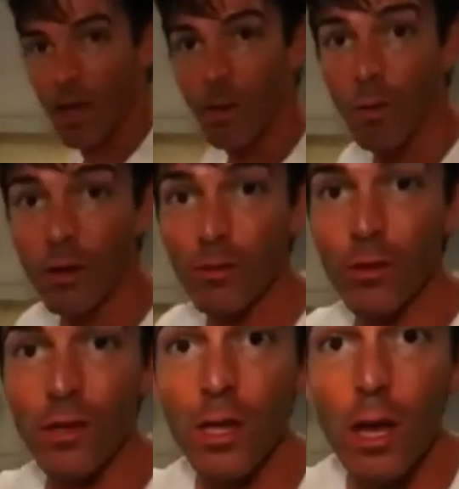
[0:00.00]
a
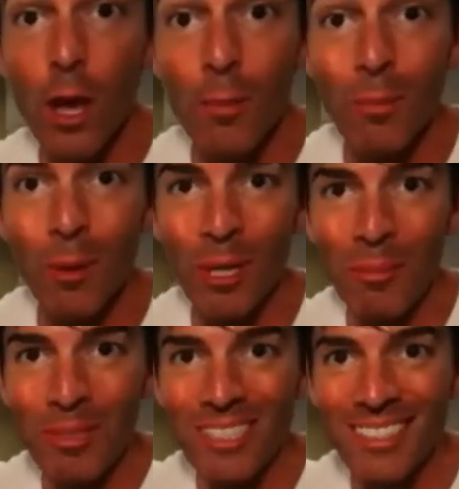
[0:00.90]
wonderful bon
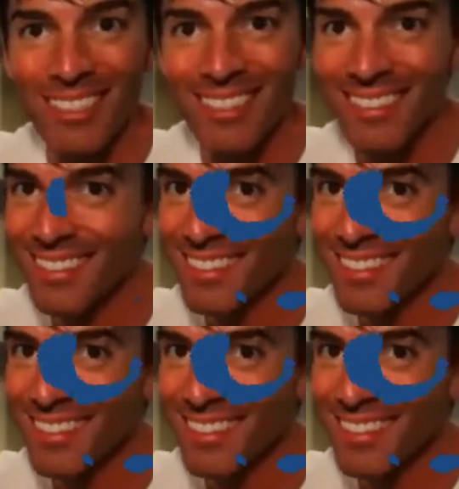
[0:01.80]
appetit.